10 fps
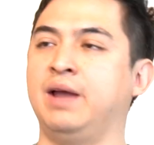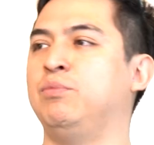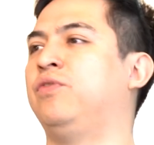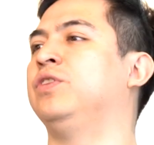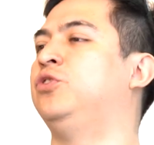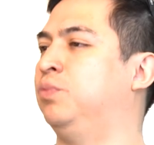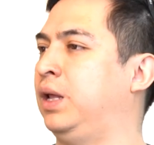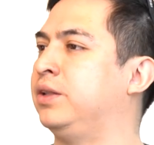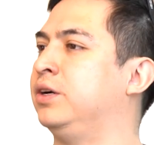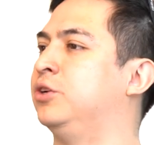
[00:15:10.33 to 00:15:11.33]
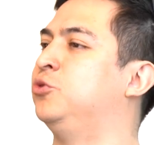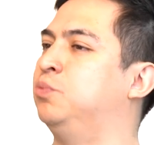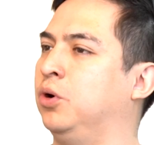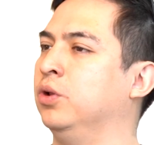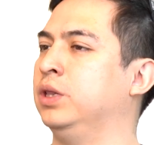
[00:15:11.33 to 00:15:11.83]
I move into Blender
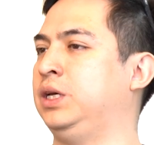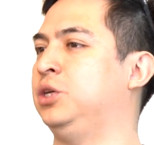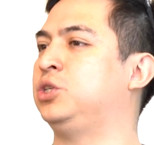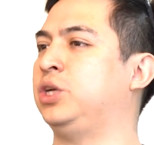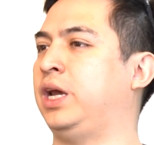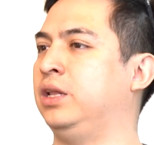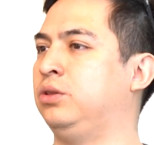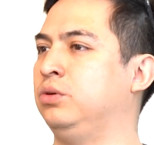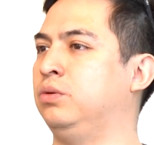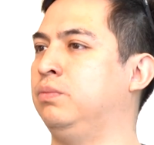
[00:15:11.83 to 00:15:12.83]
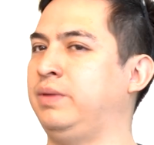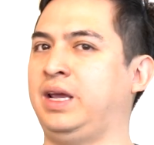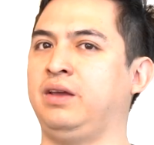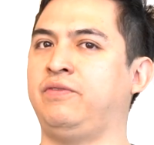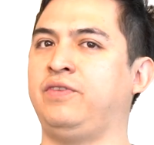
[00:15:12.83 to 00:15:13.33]
to polish and to
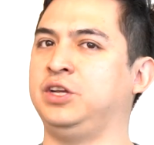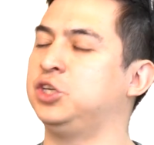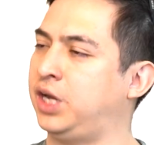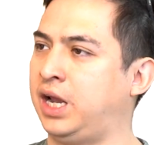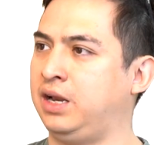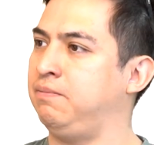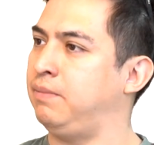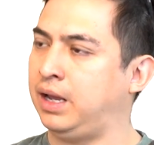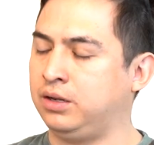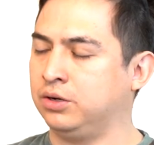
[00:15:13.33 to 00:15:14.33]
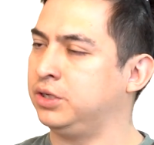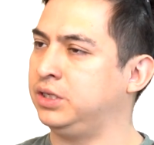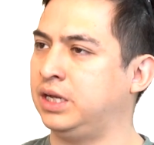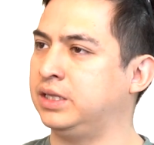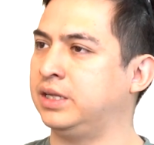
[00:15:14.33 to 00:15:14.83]
finish any minor
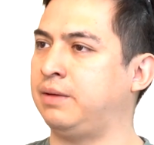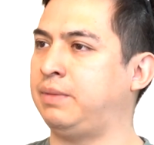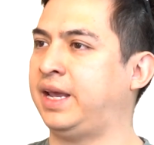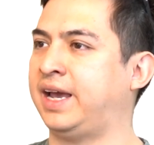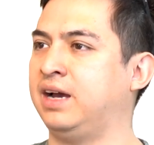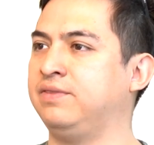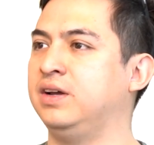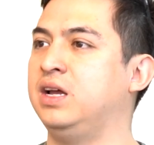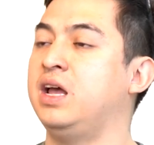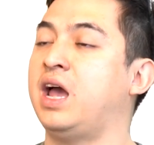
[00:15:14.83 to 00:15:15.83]
detail that I may have.